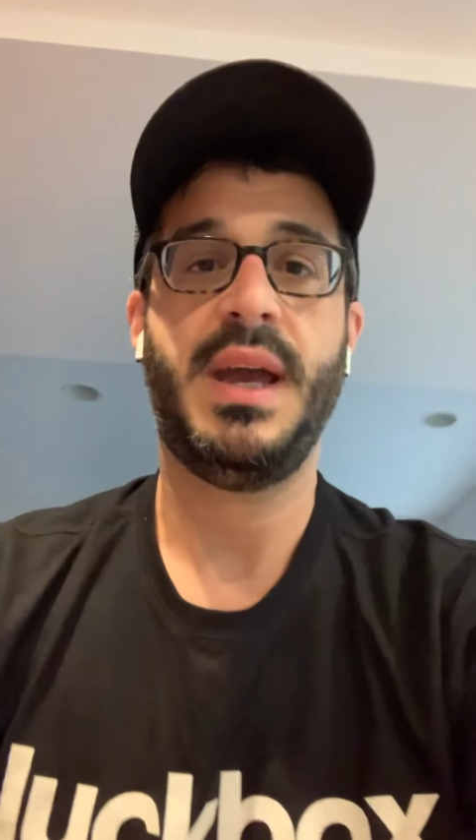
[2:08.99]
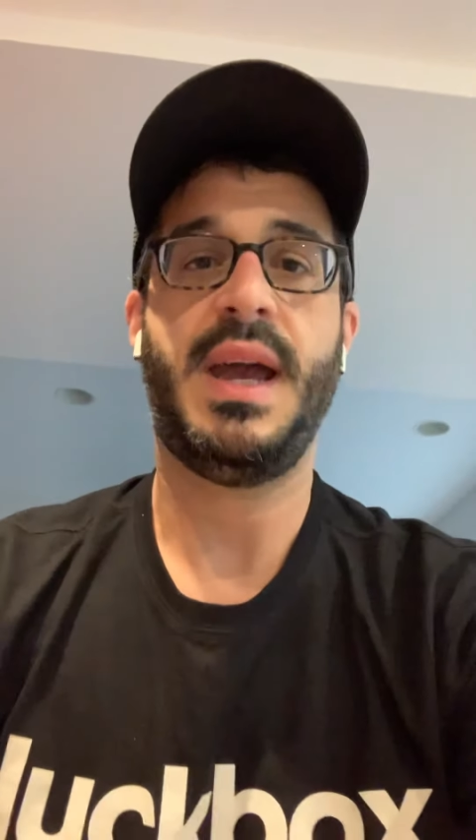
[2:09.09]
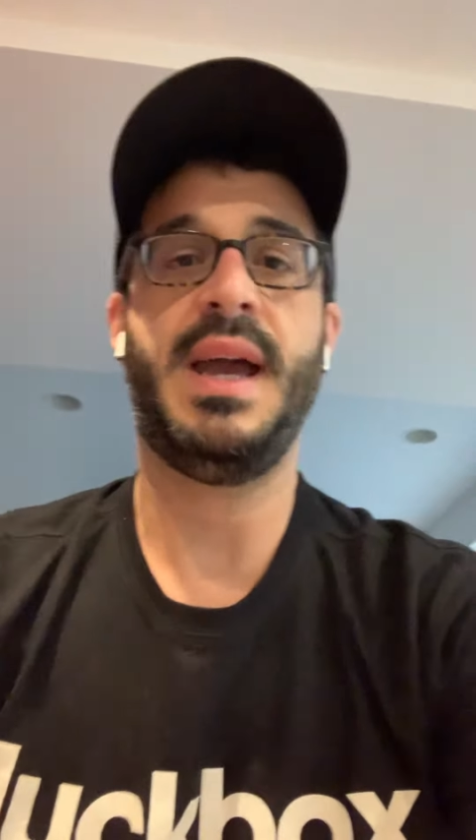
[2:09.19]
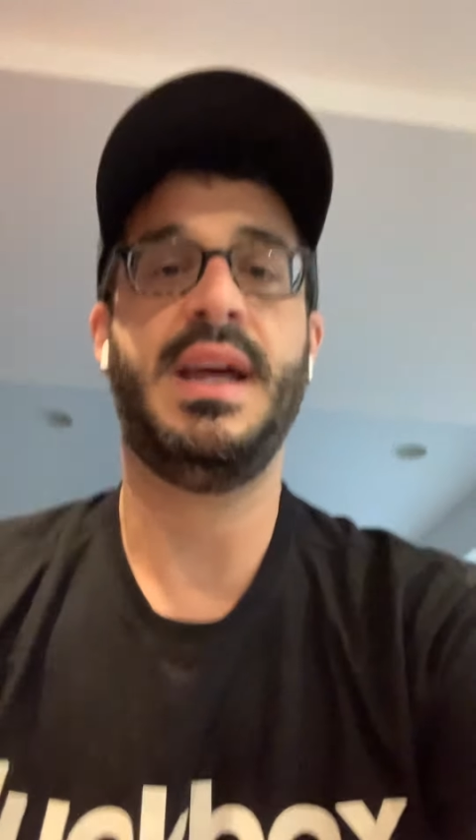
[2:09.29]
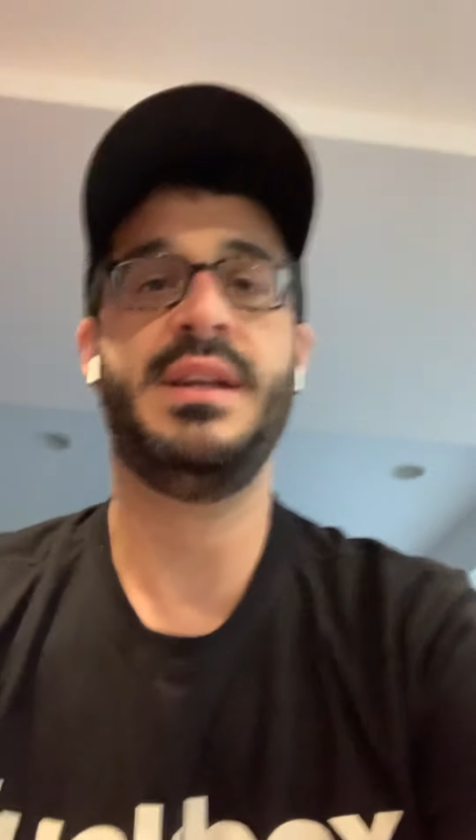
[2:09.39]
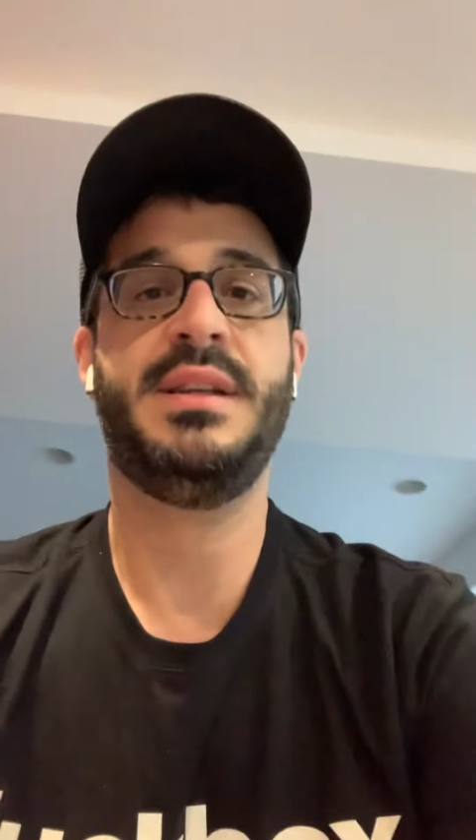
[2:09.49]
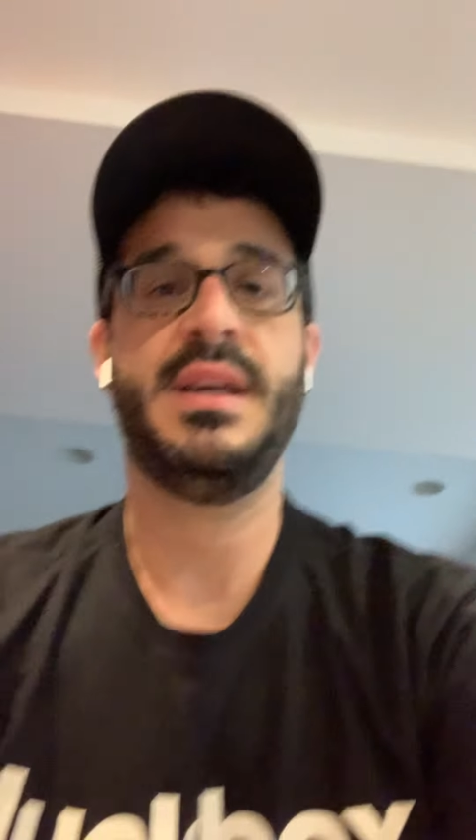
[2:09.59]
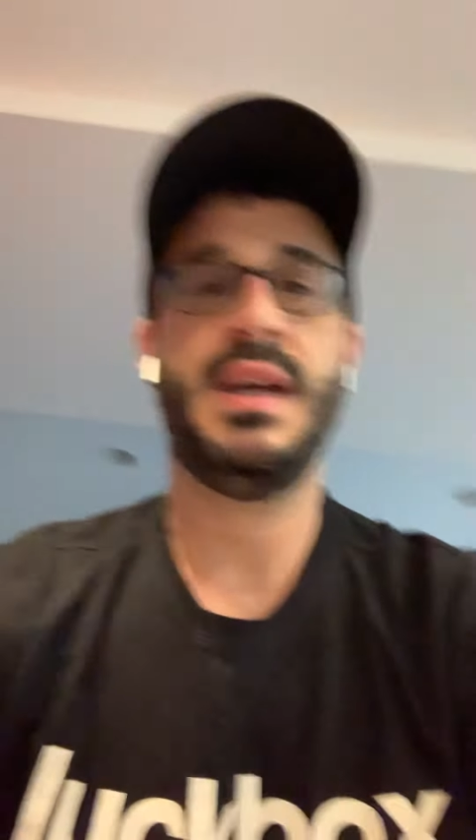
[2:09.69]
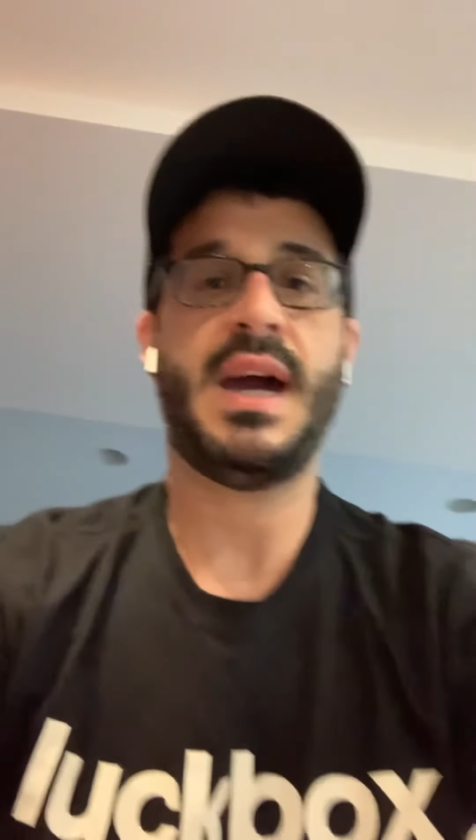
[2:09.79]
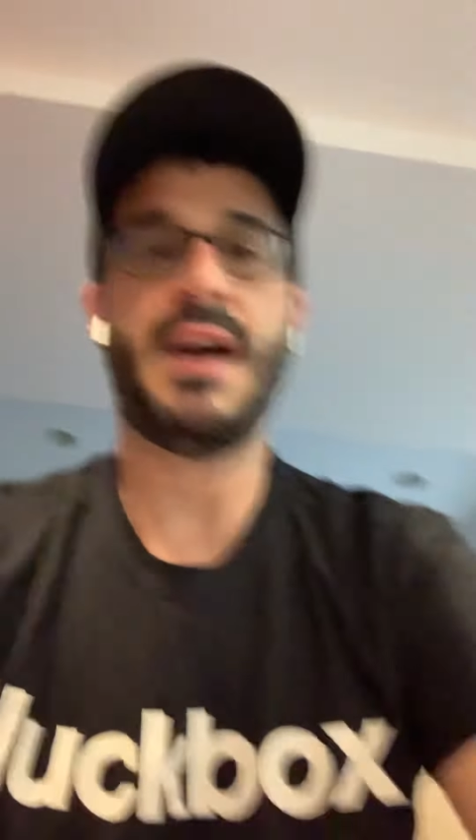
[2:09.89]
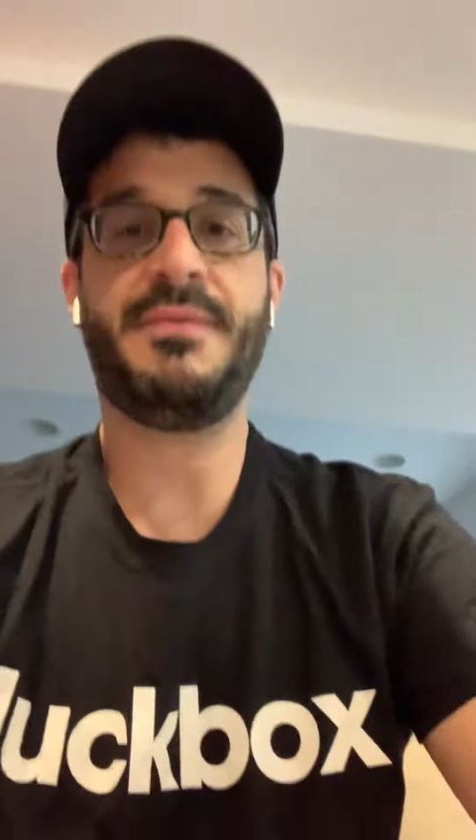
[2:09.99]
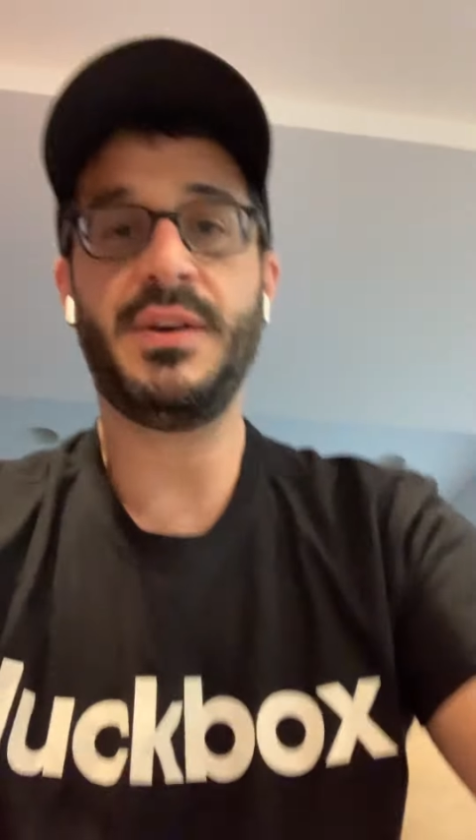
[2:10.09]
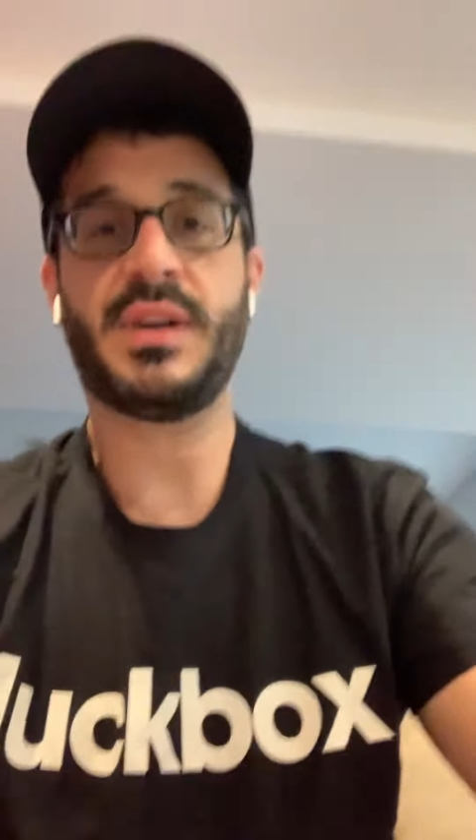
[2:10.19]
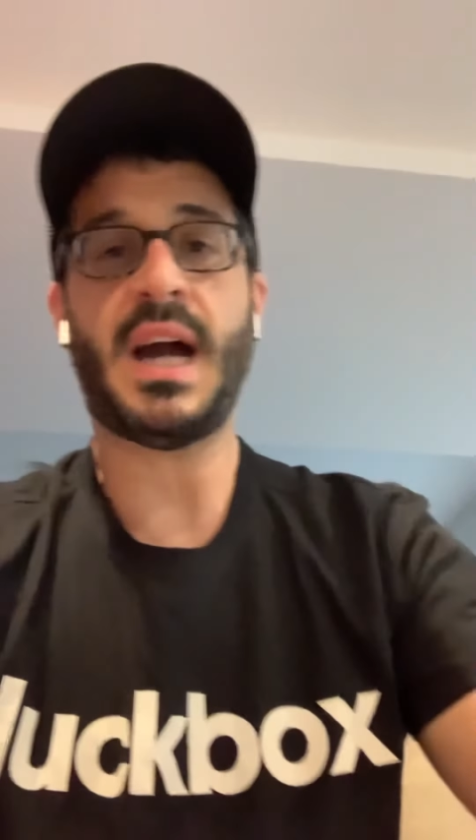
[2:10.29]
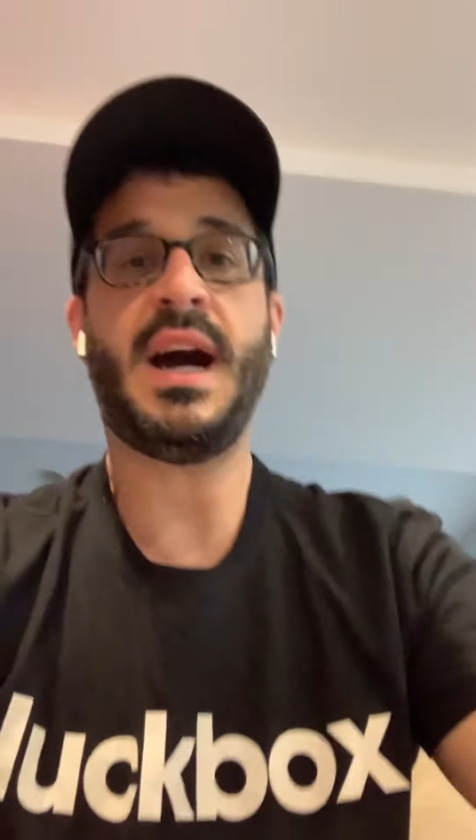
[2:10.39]
And I feel
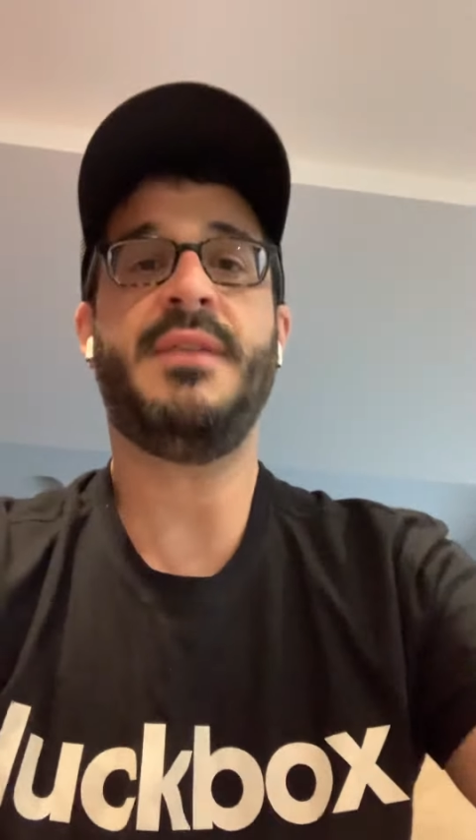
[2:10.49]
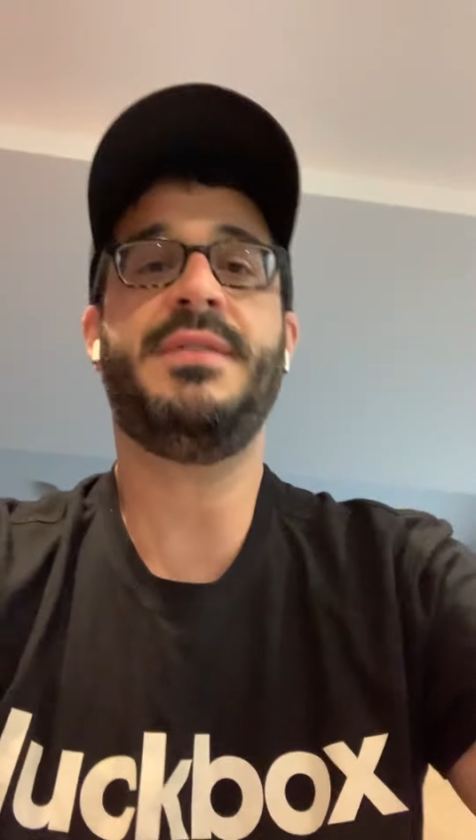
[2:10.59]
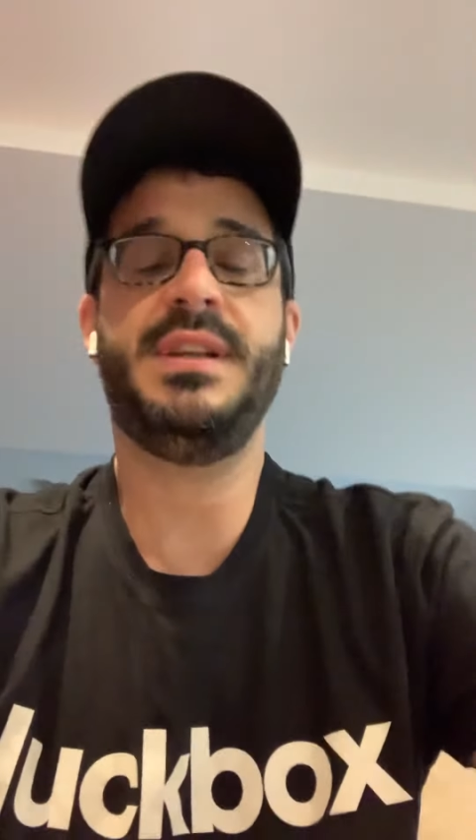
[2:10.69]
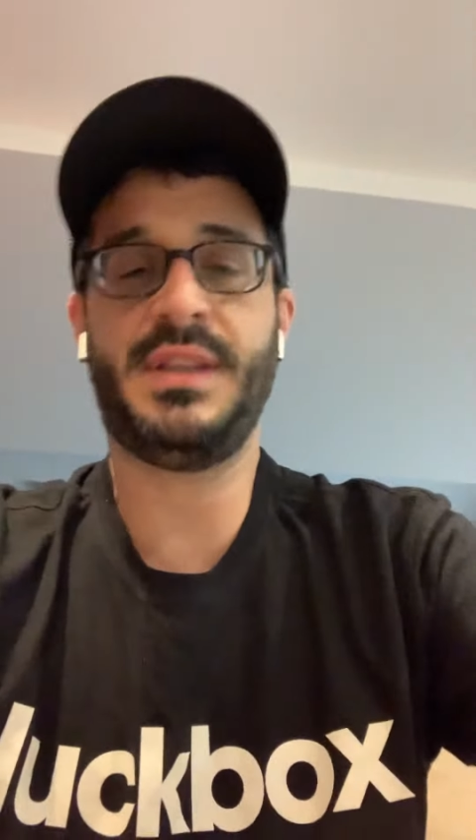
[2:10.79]
confident